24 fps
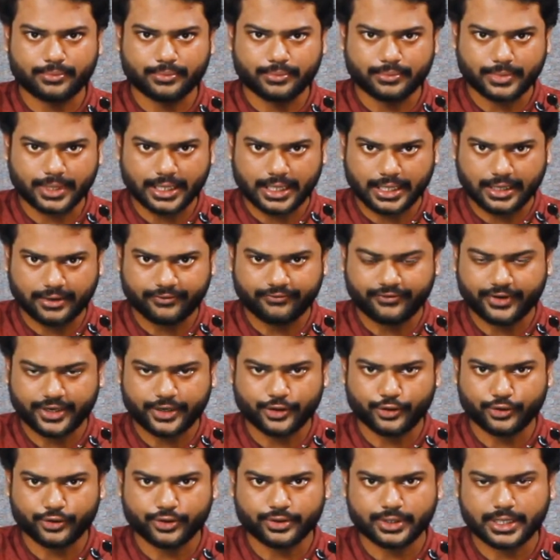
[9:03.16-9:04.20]
in a
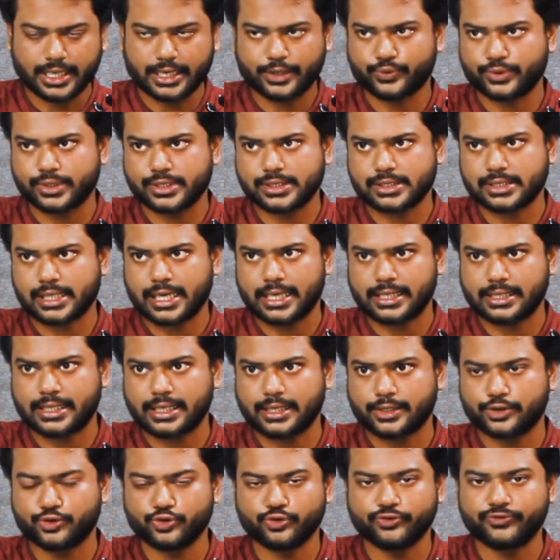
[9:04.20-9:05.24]
video that was, I
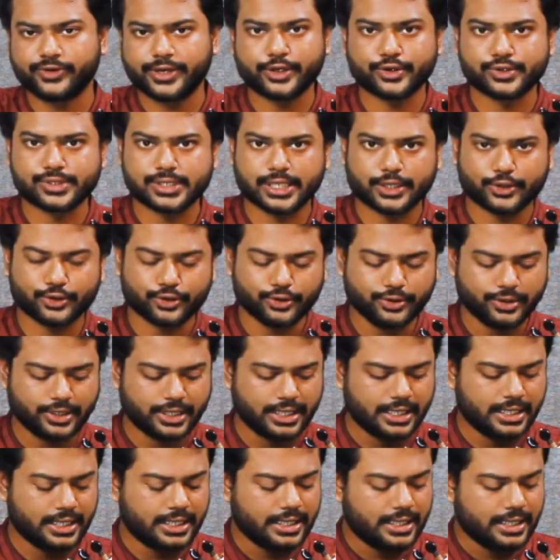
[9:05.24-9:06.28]
think, 2 videos ago.
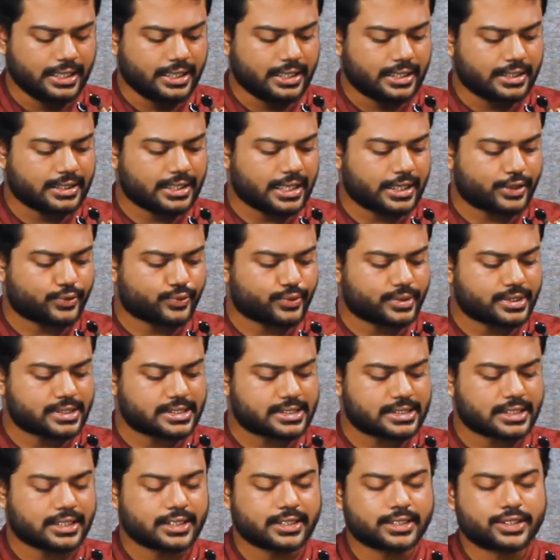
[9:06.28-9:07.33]
That
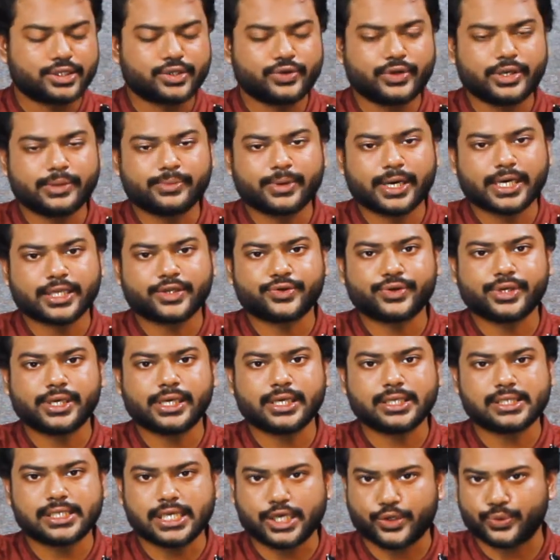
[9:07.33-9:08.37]
was
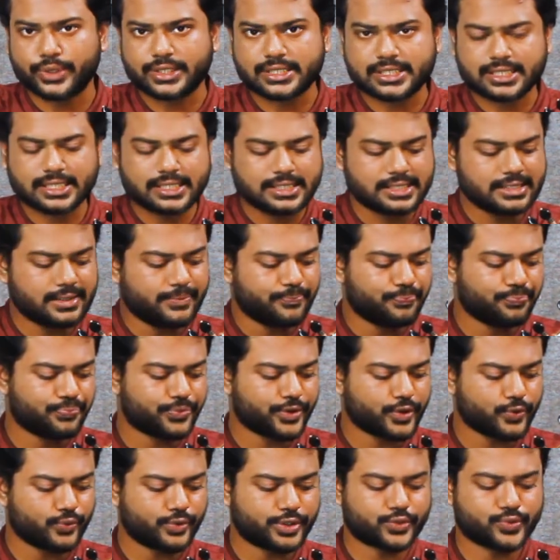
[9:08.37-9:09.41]
3x3 sequences,
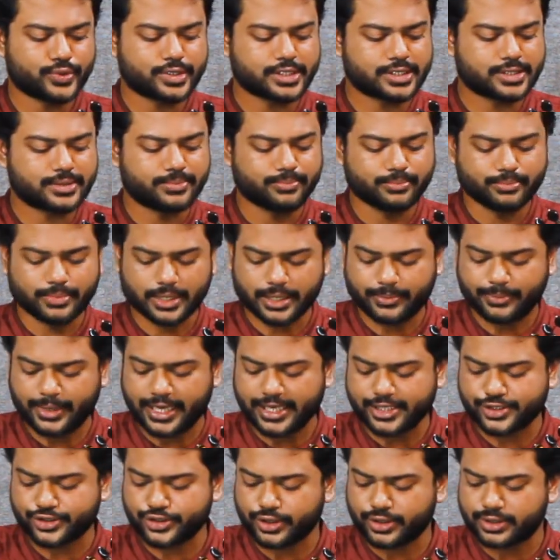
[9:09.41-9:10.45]
which was
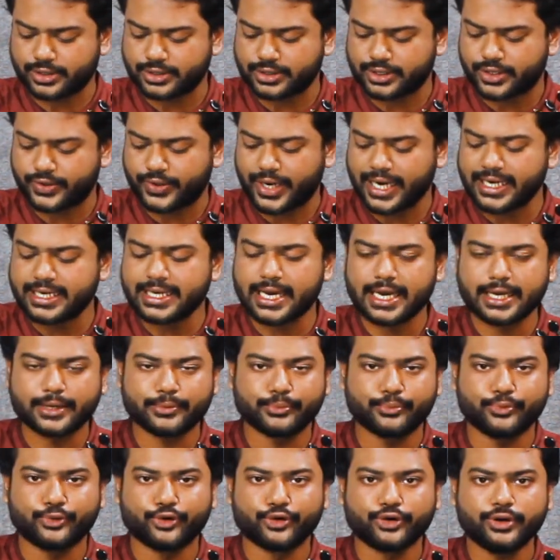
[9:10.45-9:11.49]
based on the right
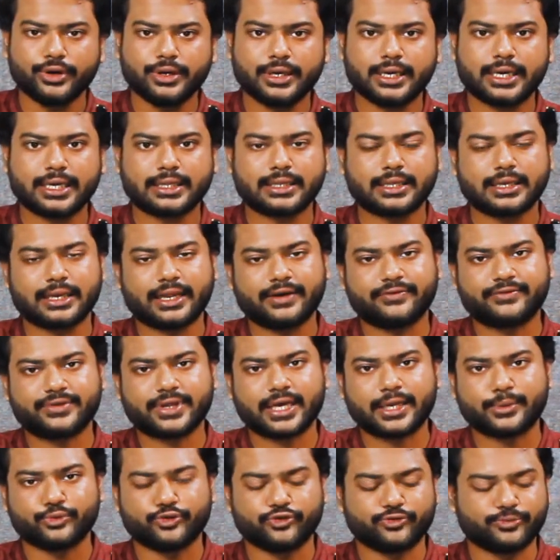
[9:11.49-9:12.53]
hand bowl and the left
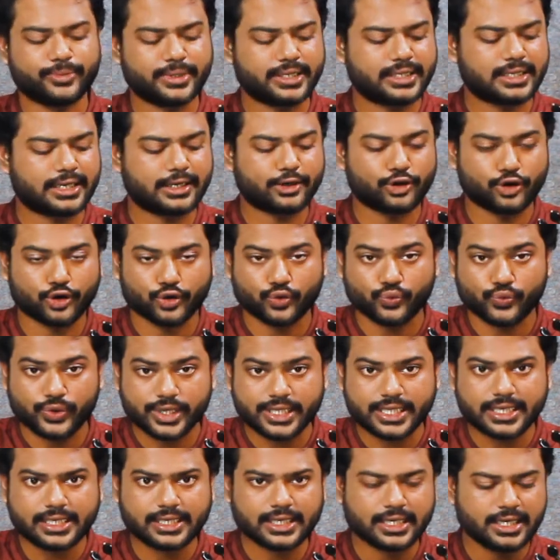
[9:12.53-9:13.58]
hand movement along
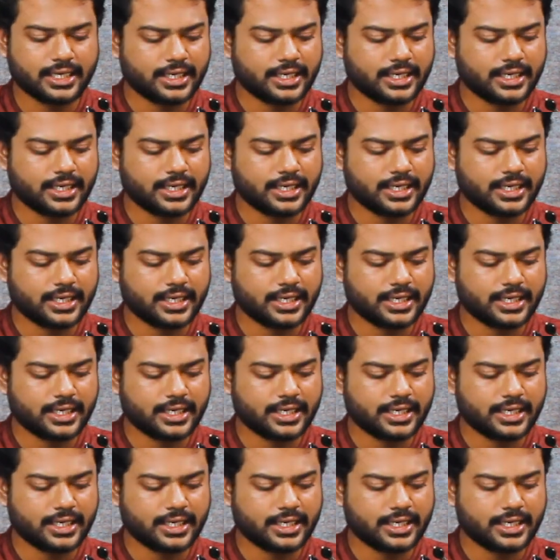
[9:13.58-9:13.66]
with it.